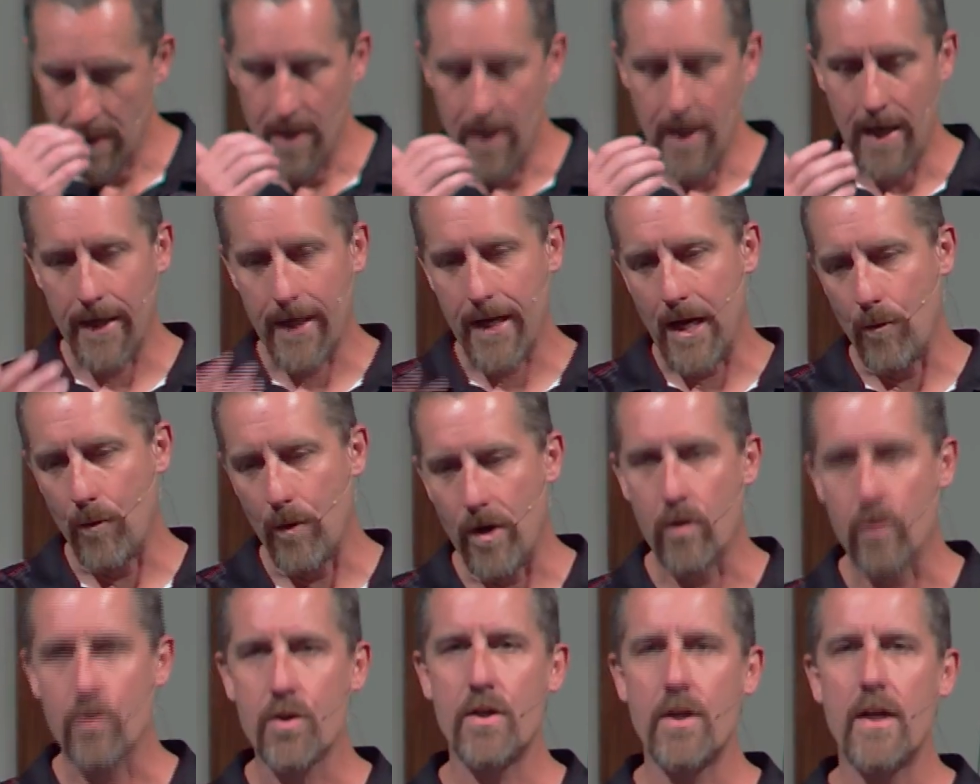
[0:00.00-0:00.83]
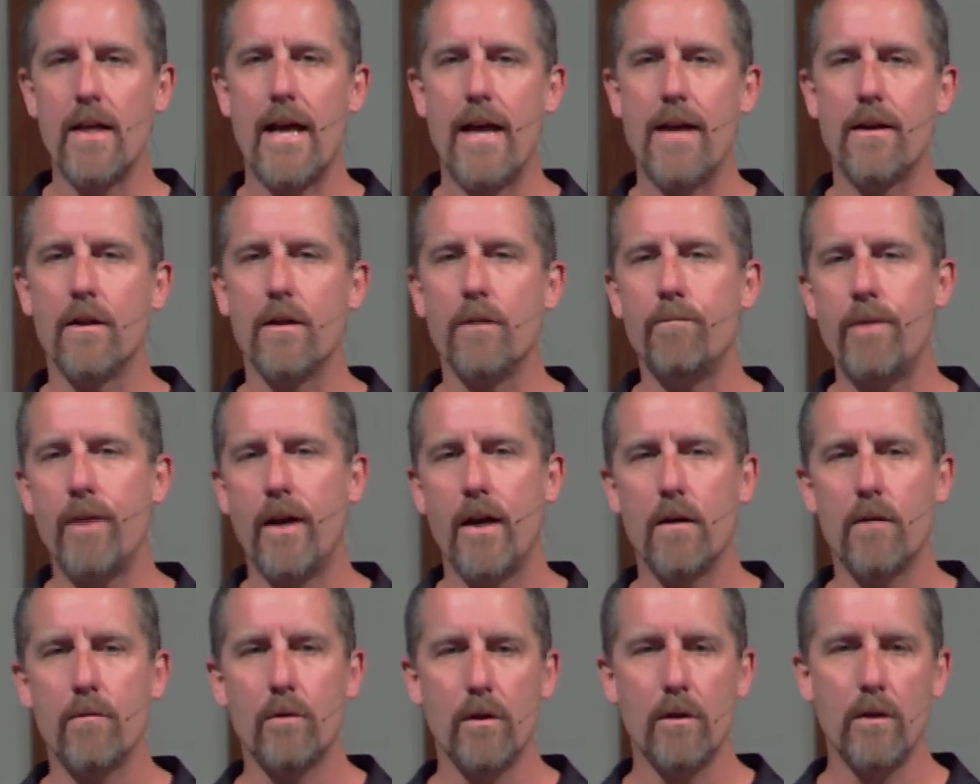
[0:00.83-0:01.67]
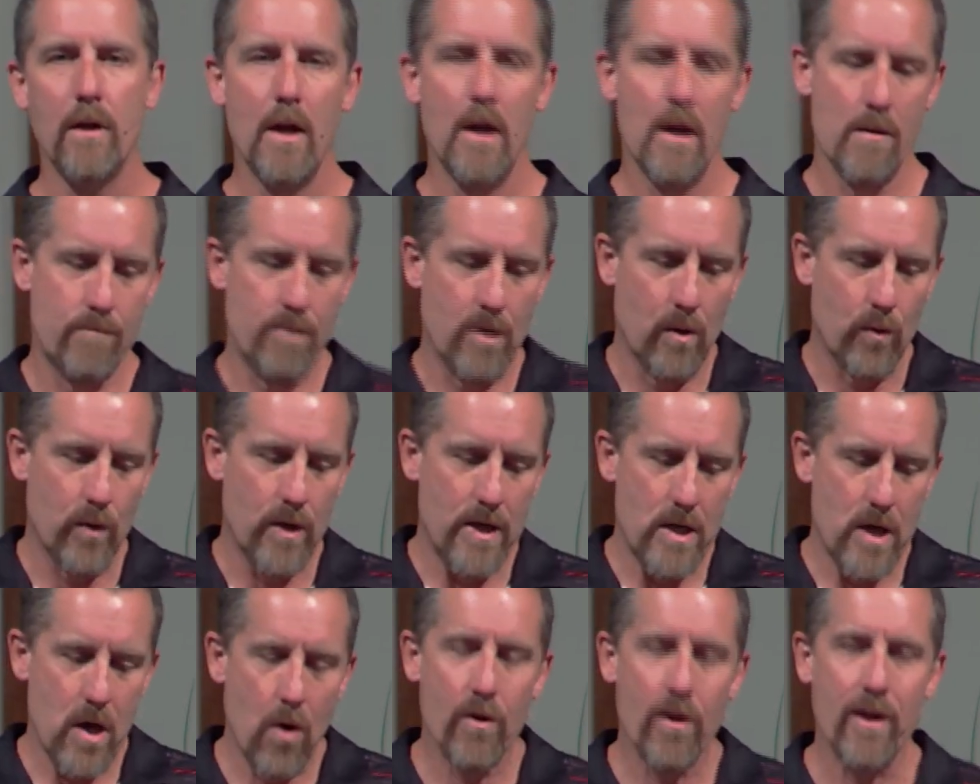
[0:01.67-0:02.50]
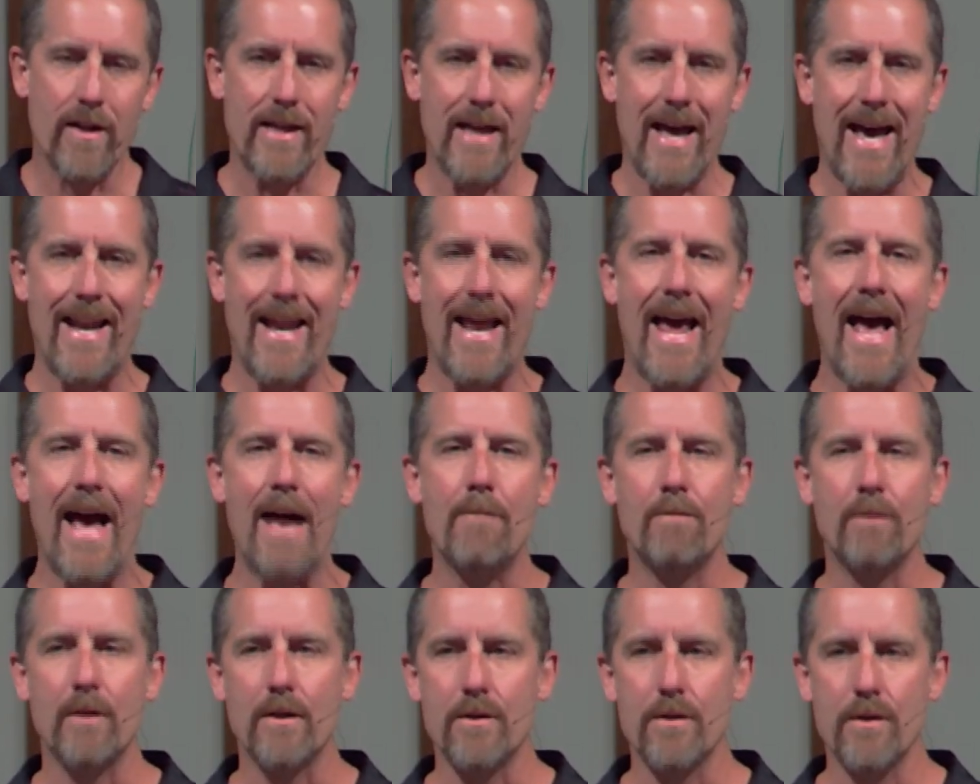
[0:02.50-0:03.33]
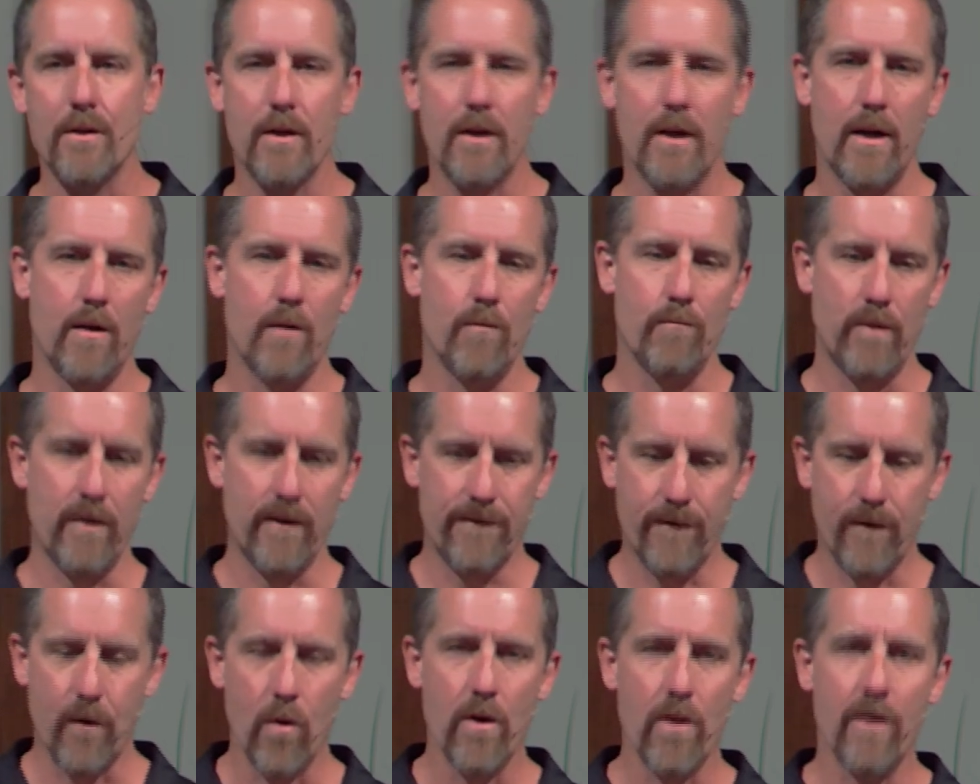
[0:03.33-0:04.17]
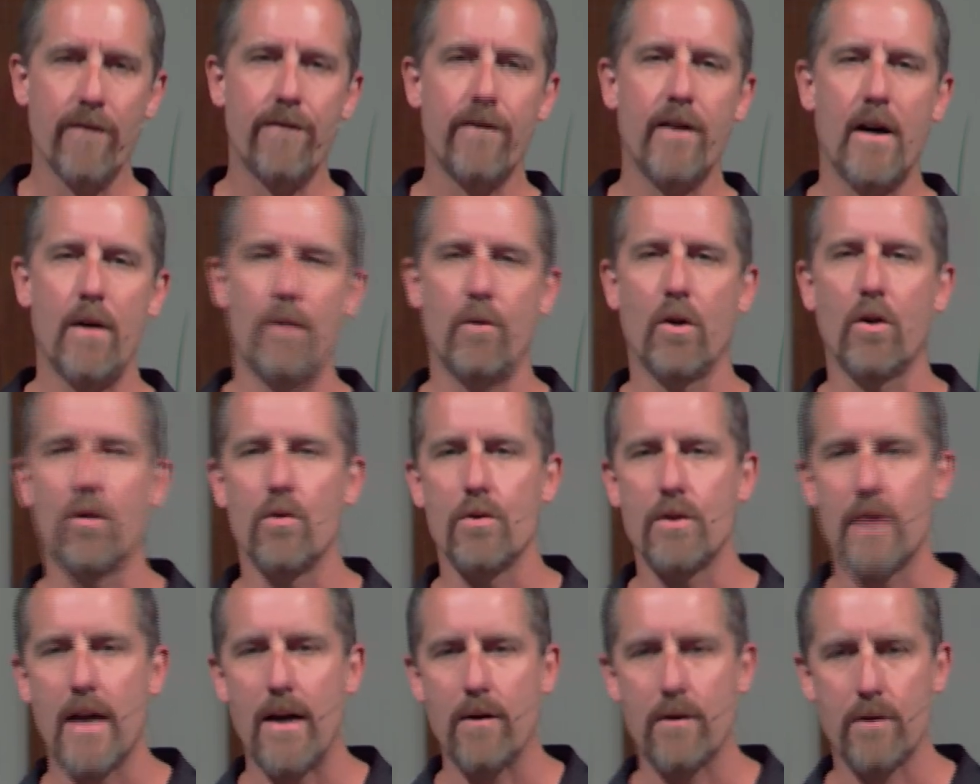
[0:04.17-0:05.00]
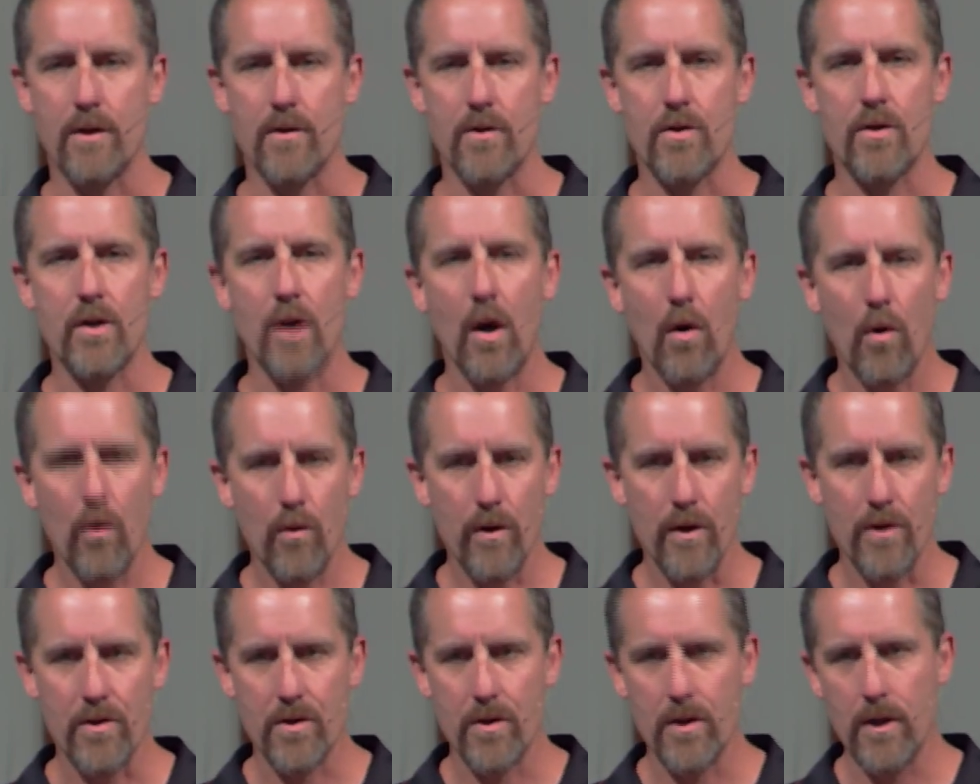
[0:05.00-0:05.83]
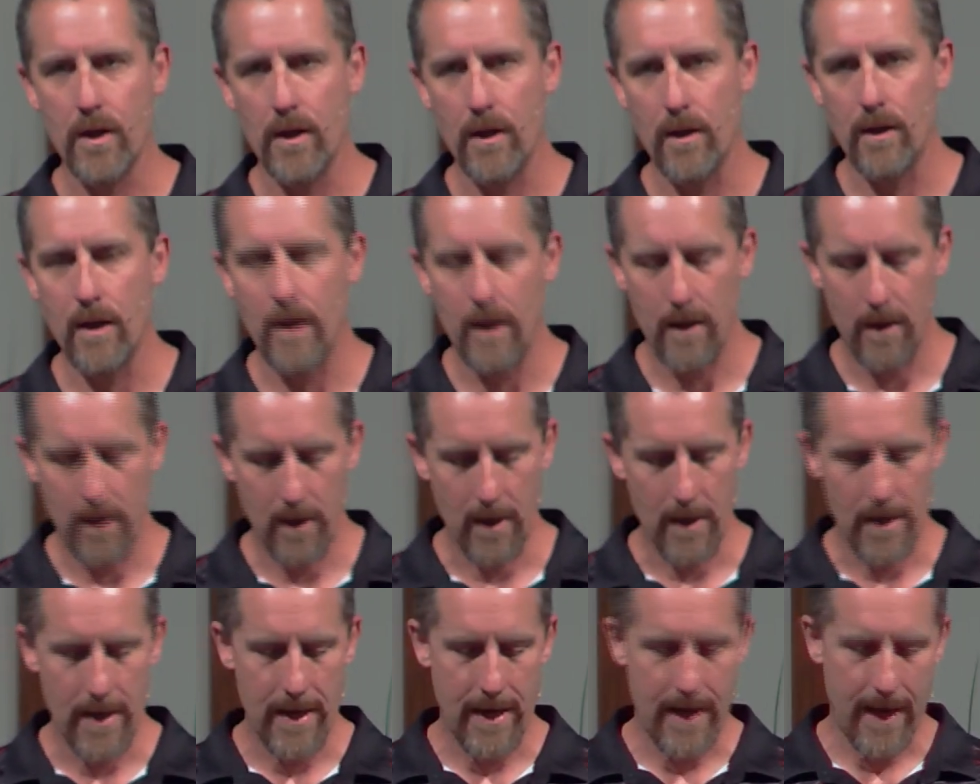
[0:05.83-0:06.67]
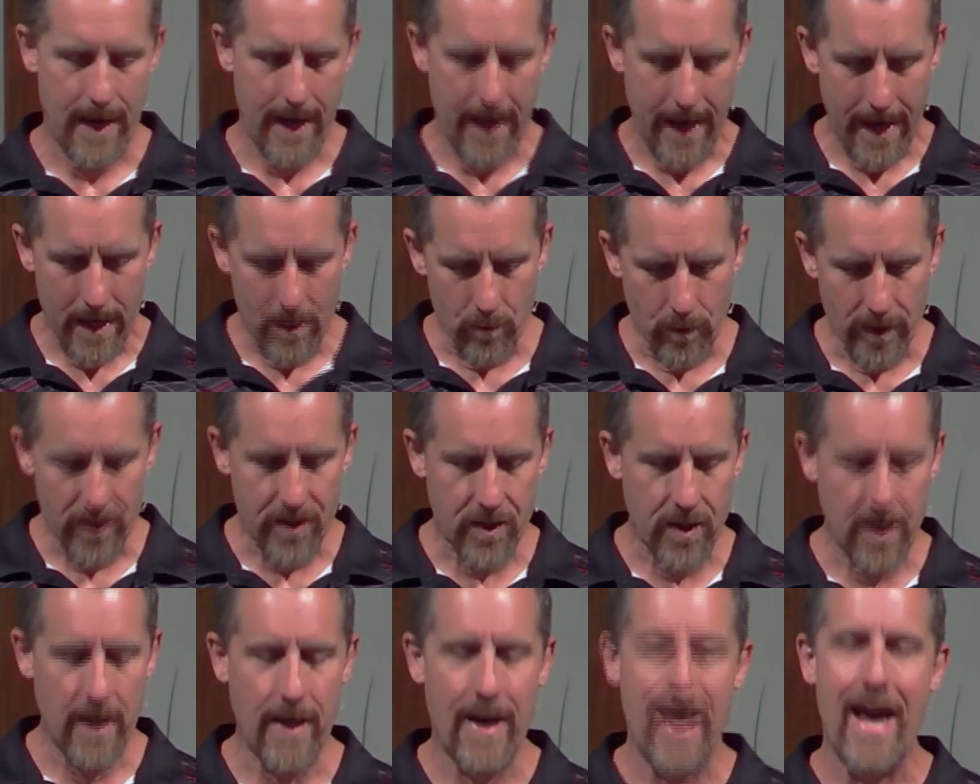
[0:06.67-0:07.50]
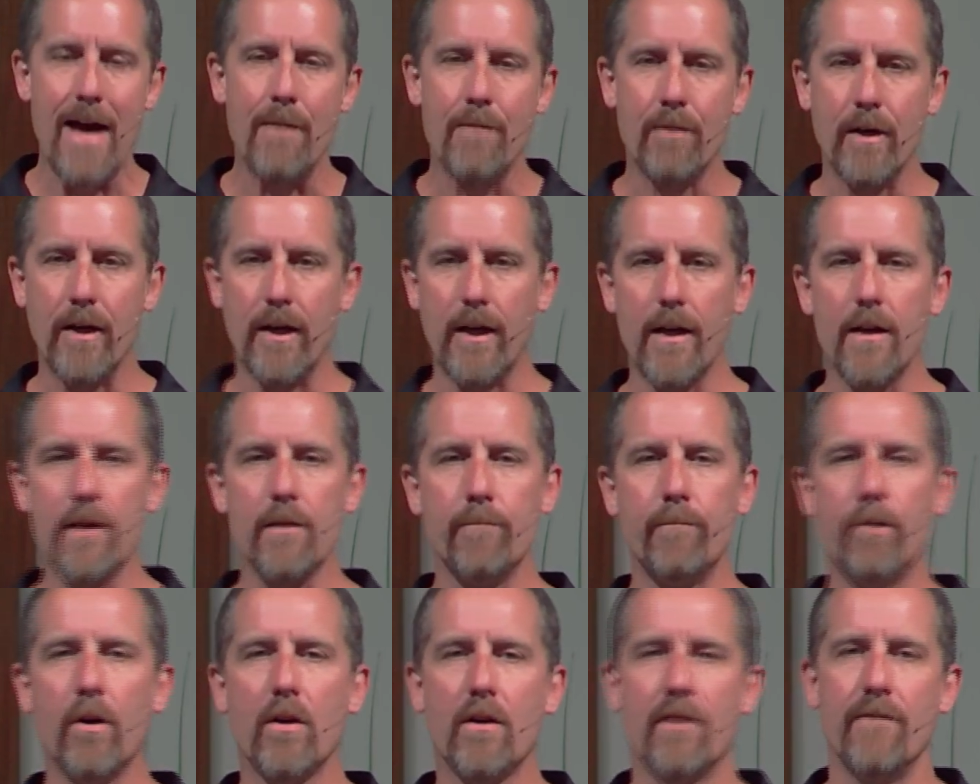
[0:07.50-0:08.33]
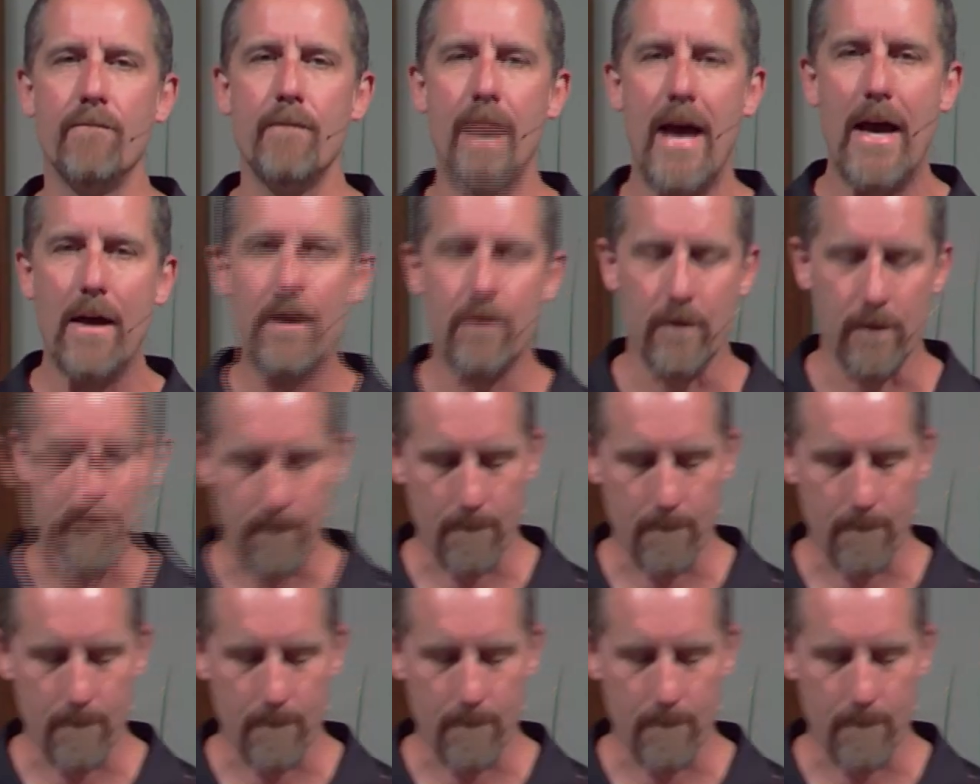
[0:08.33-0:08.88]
Again, we don't see that in the parable, but we know that that happens before the farmer goes out to sow the seed And we see it happening in the book of Matthew.